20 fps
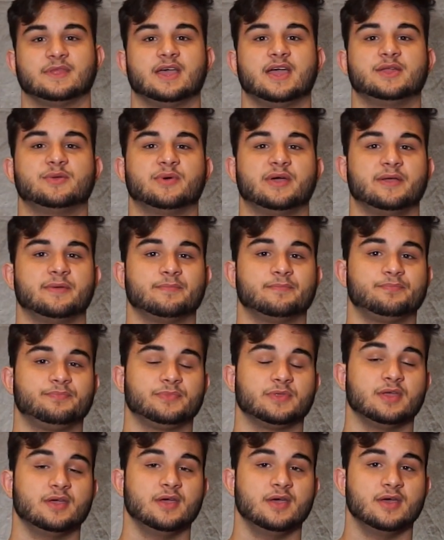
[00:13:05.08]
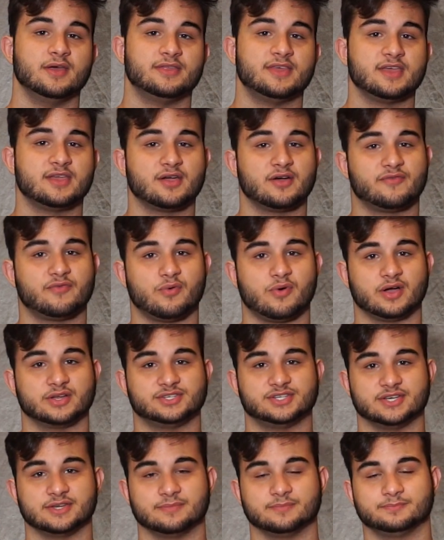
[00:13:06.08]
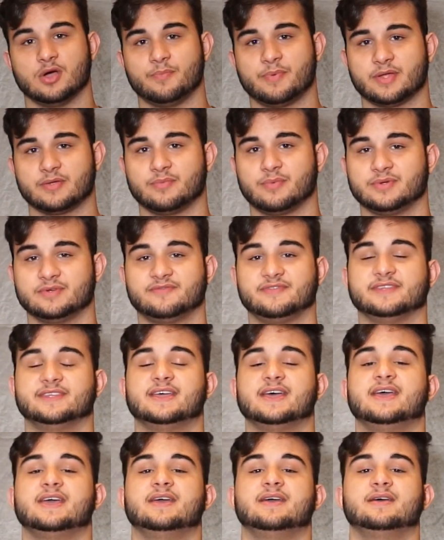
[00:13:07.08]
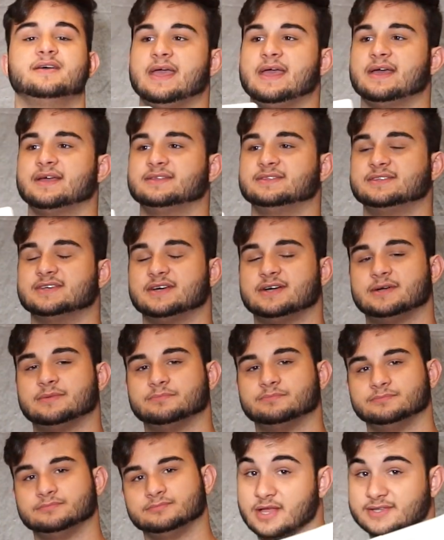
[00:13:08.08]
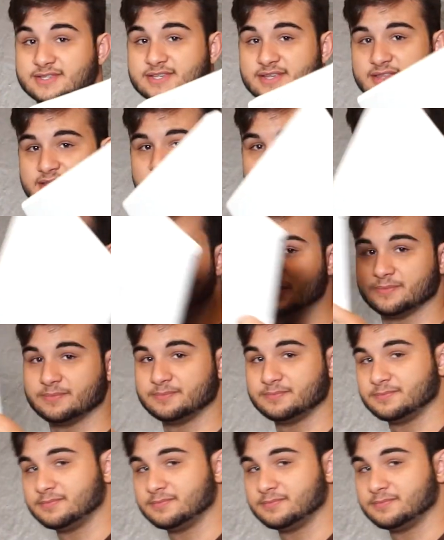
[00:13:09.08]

Anyway, thank you all for watching. Hope you had a wonderful day, and I'll see you in the next one.